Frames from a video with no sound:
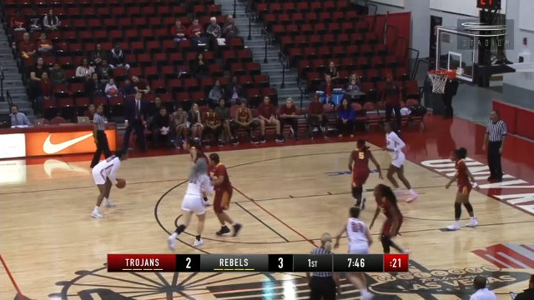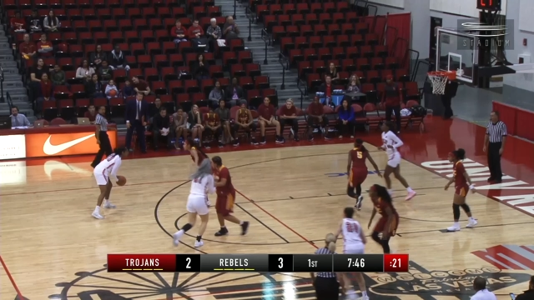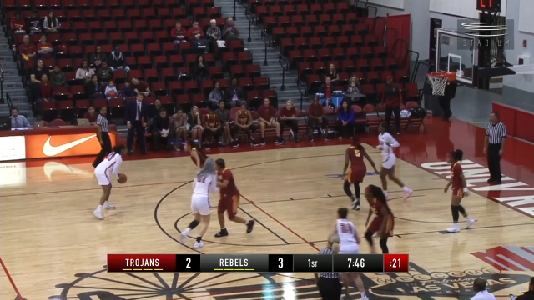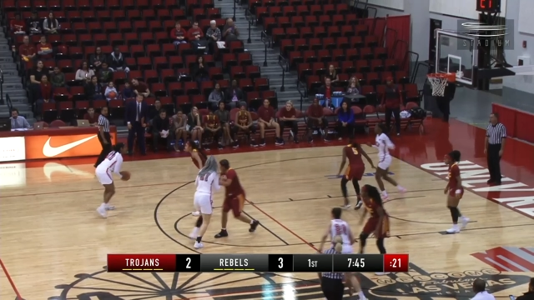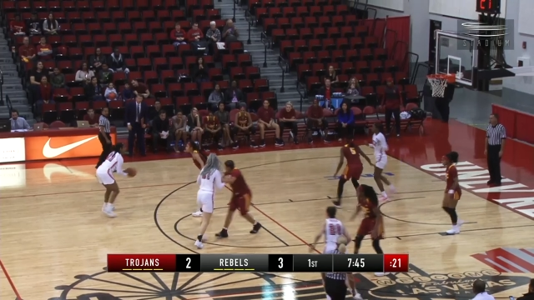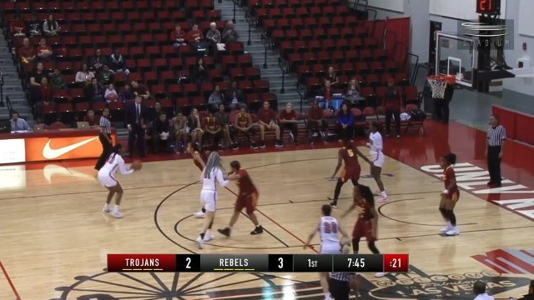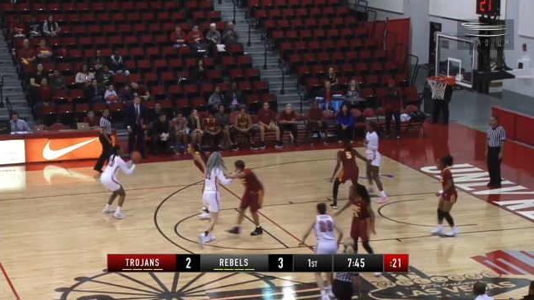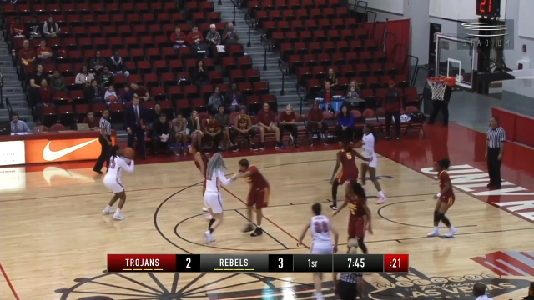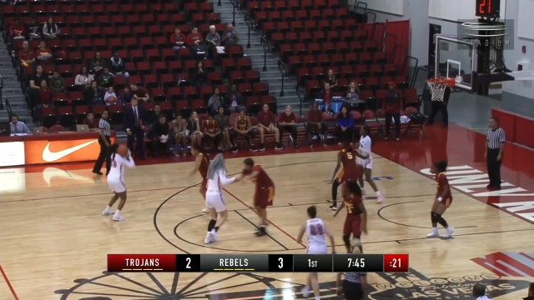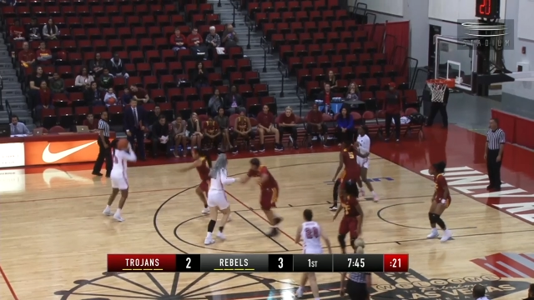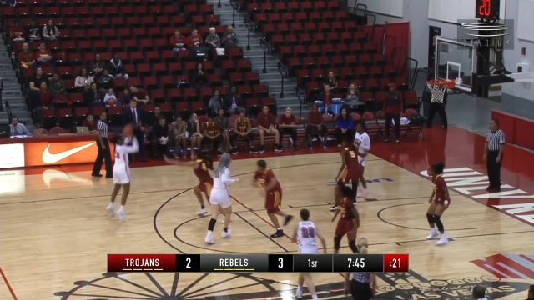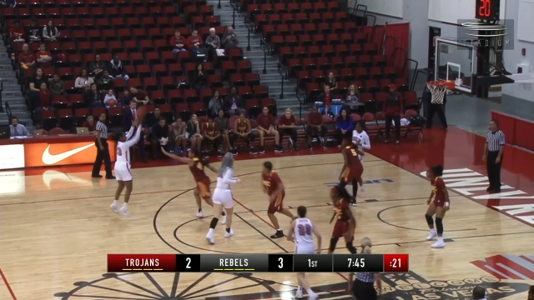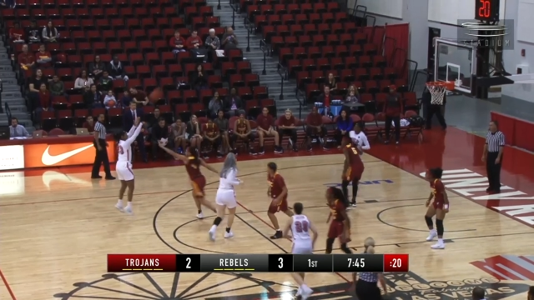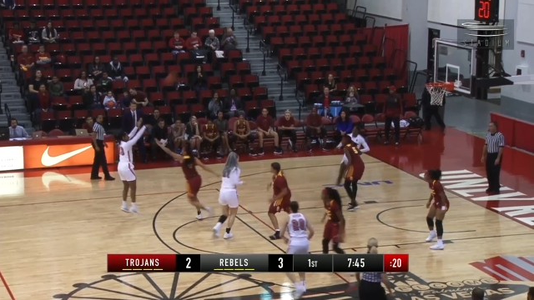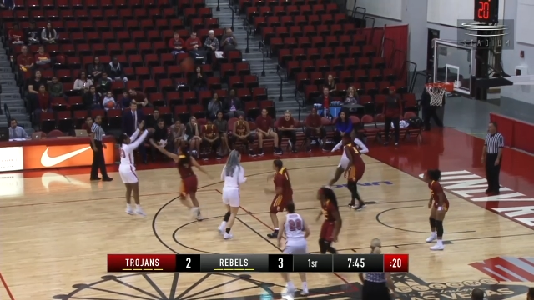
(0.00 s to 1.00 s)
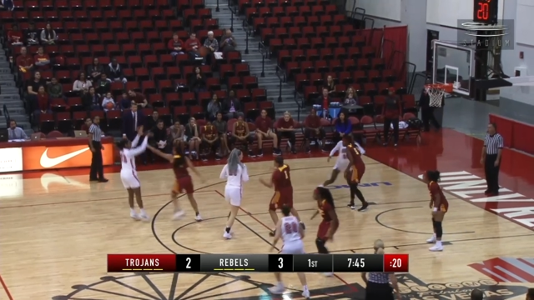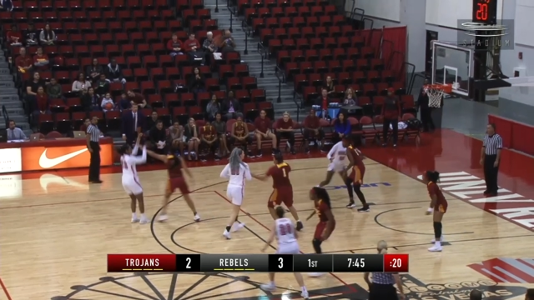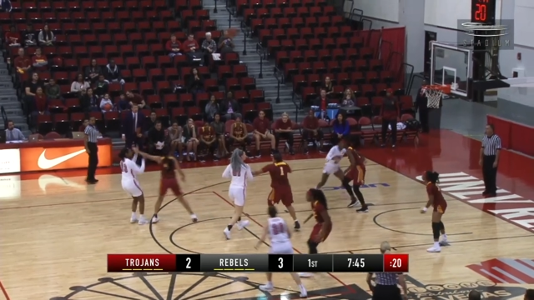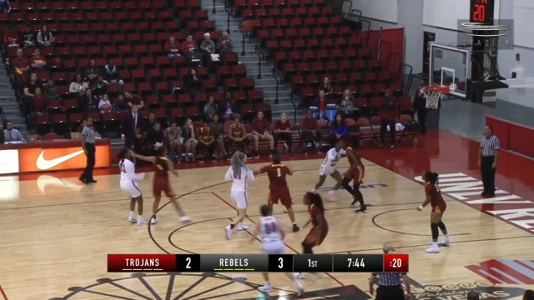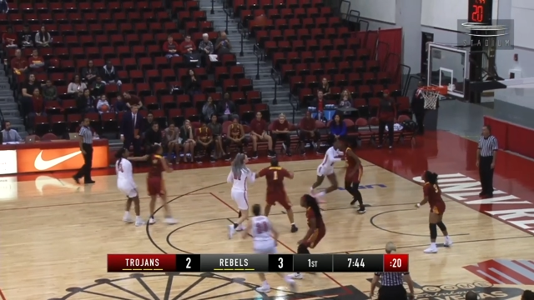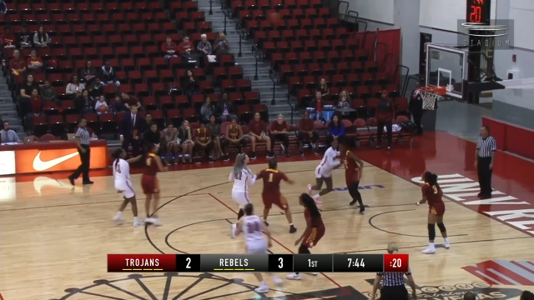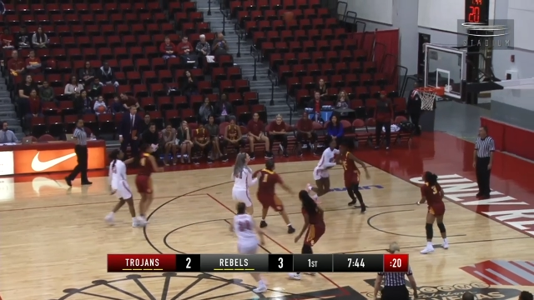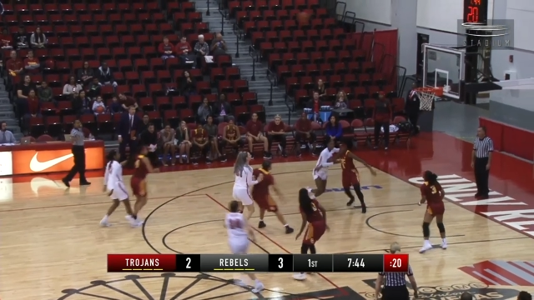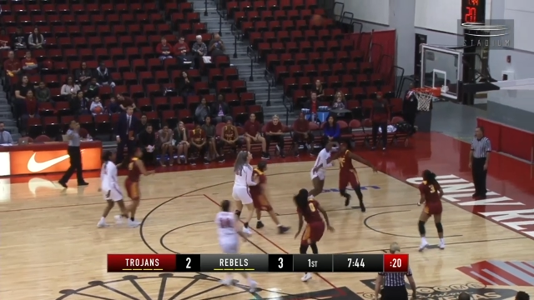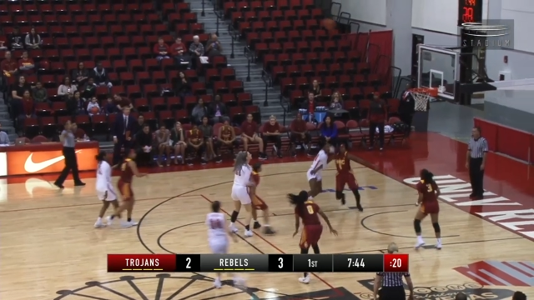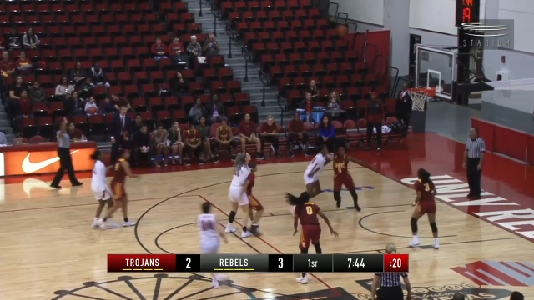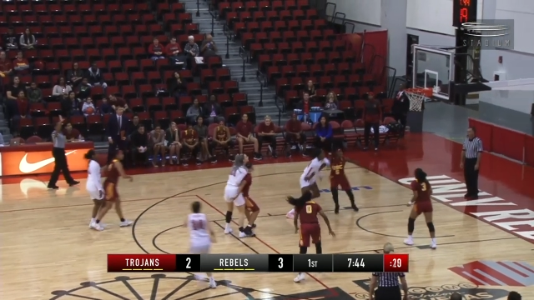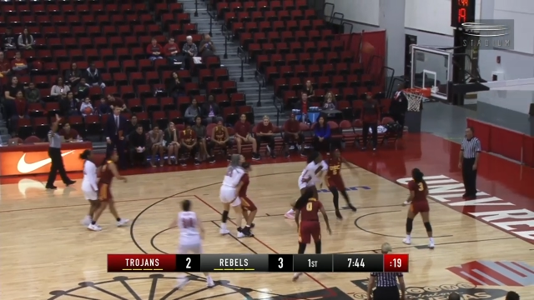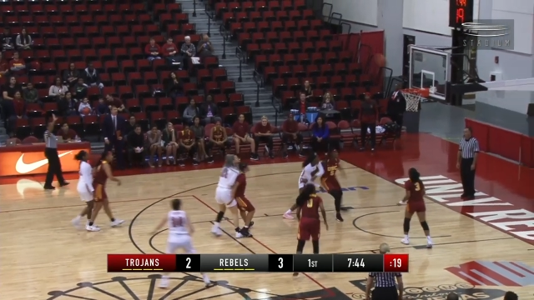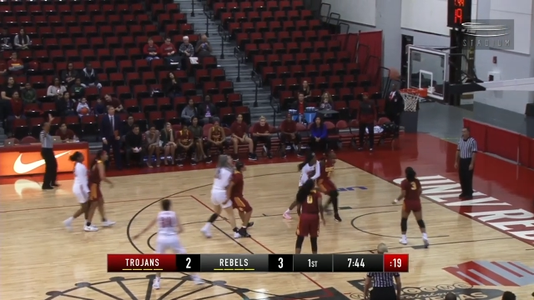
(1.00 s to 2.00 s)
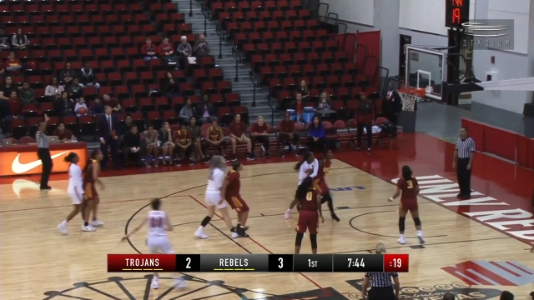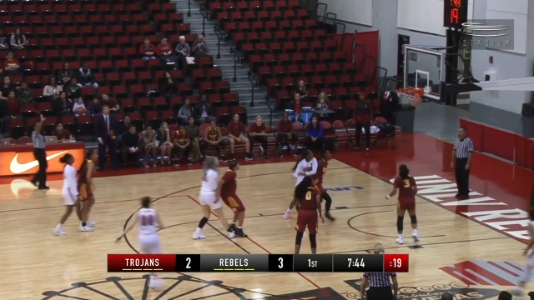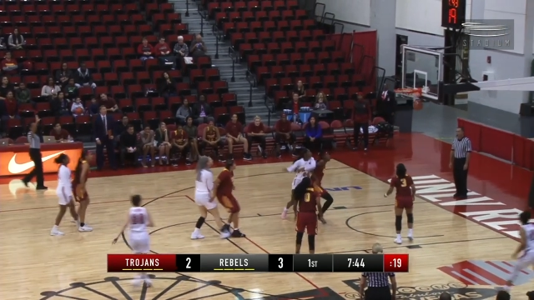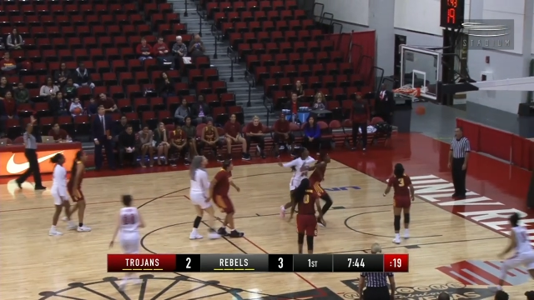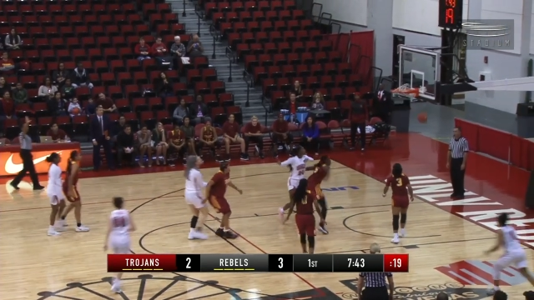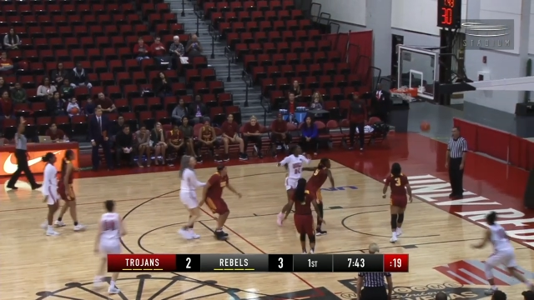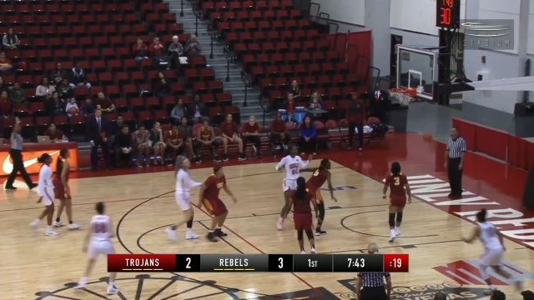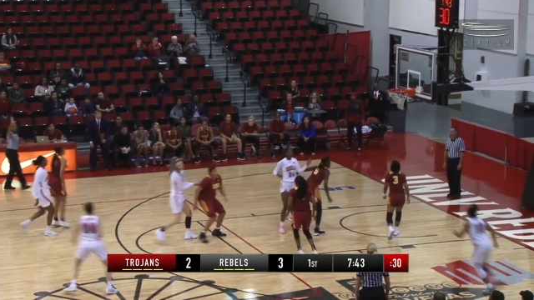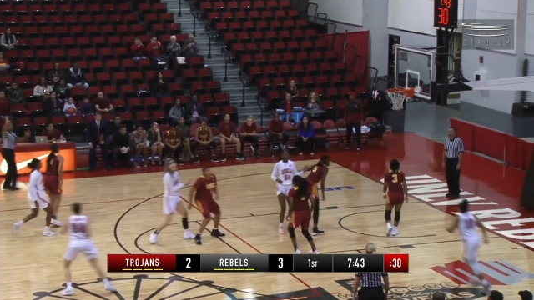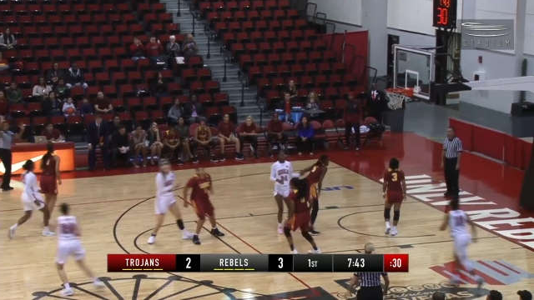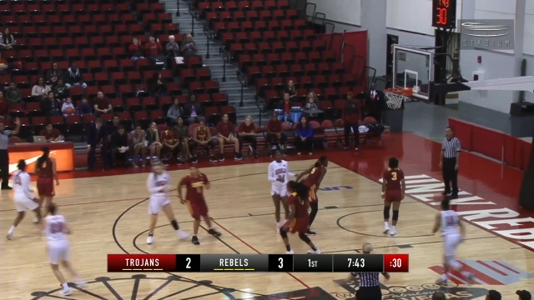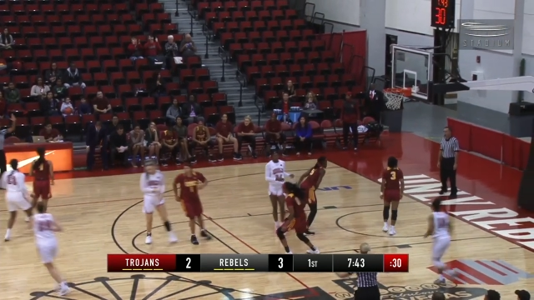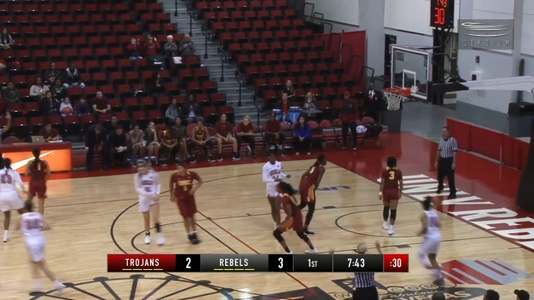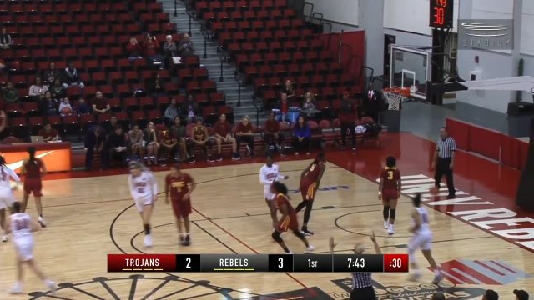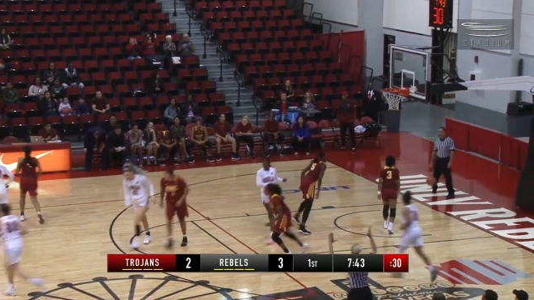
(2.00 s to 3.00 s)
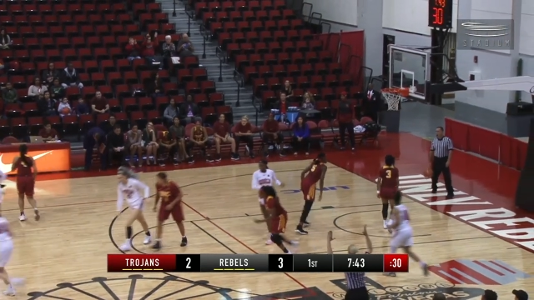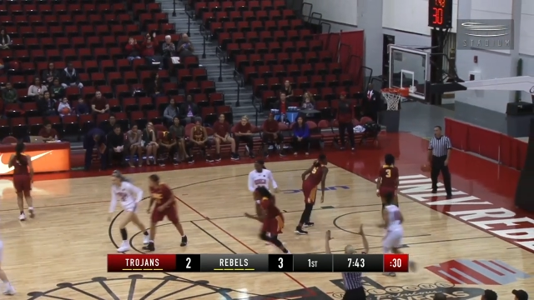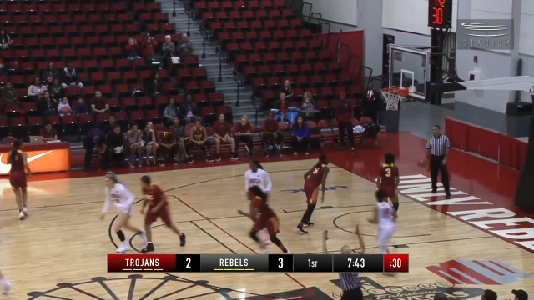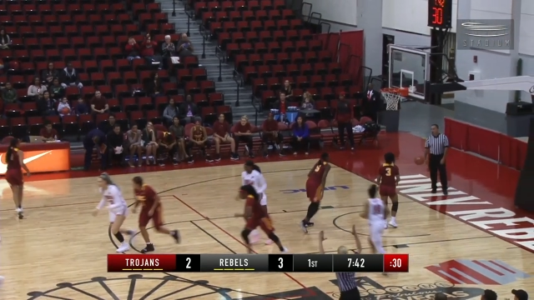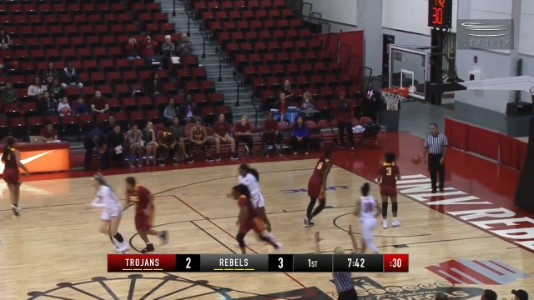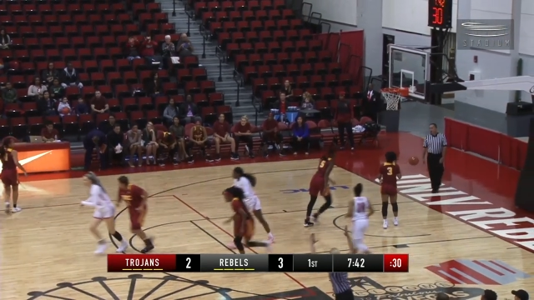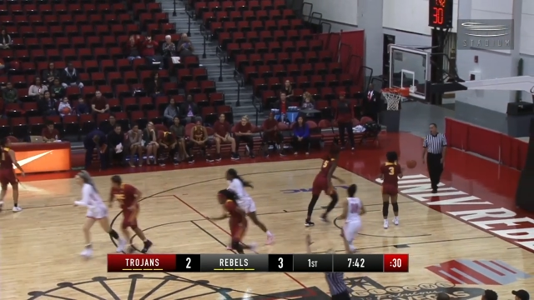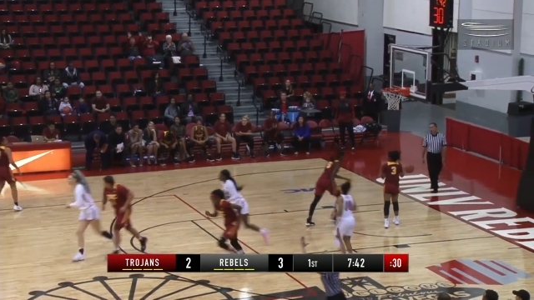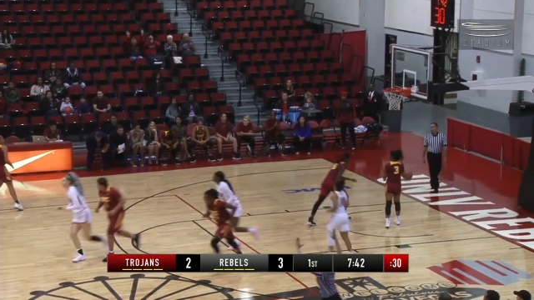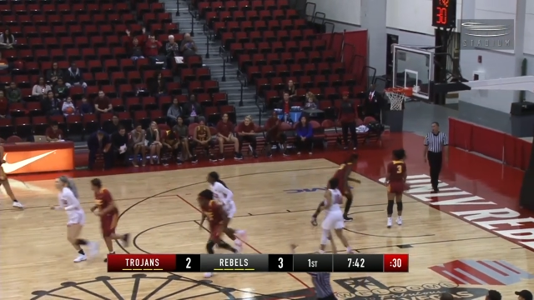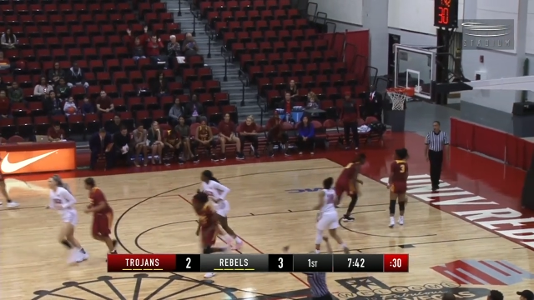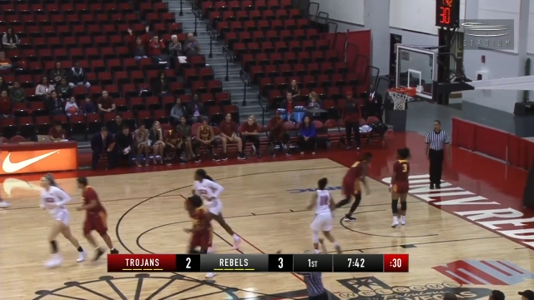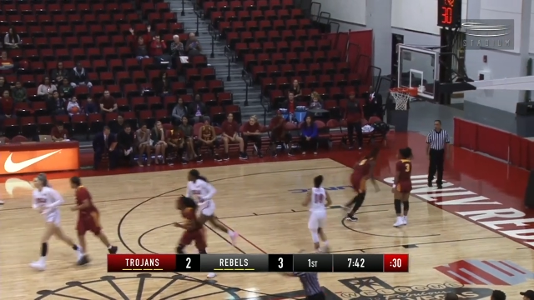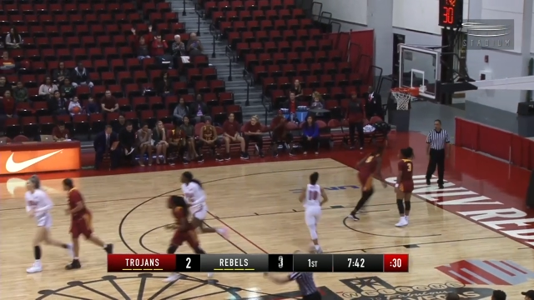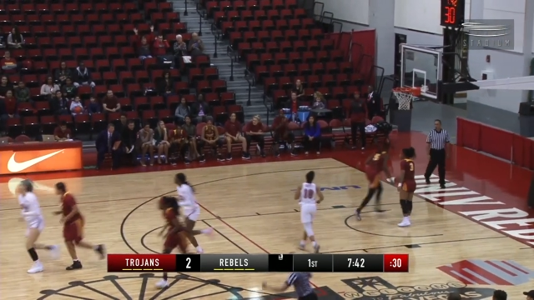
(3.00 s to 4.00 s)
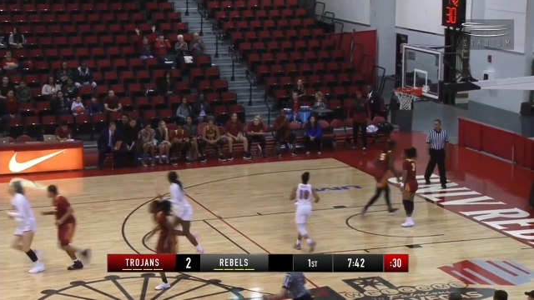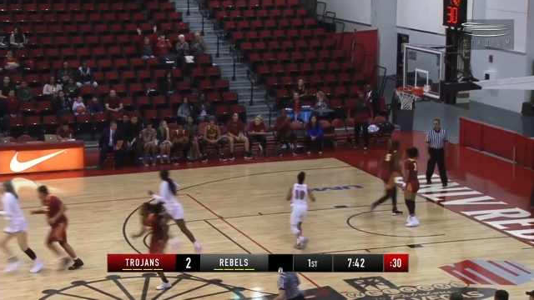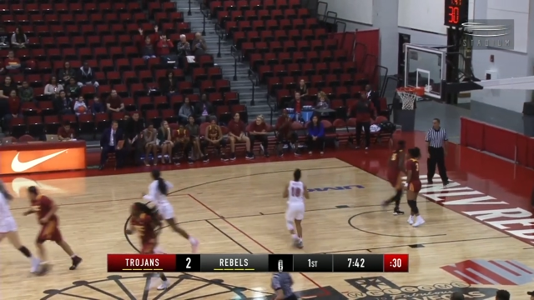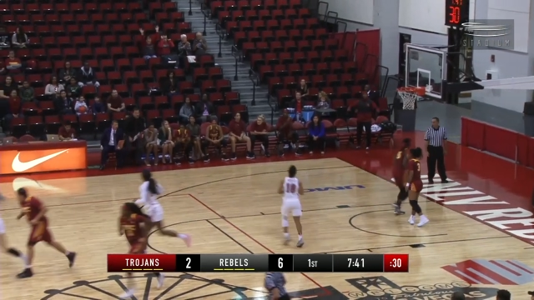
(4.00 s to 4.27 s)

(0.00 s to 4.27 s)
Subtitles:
(no speaker visible)